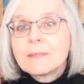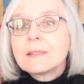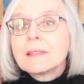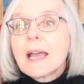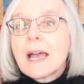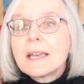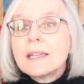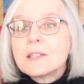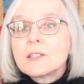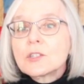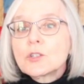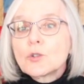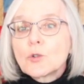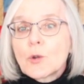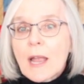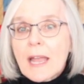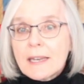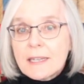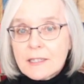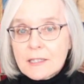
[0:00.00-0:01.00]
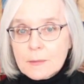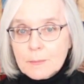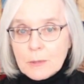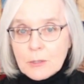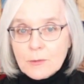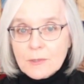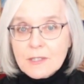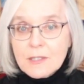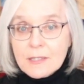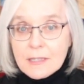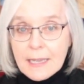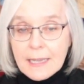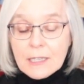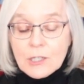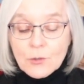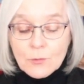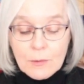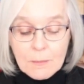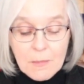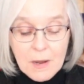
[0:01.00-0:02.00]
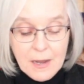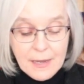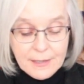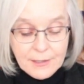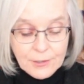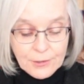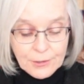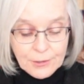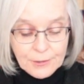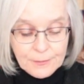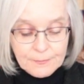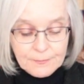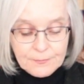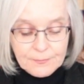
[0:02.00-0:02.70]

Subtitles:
That is Granny Spoon's sage reminder.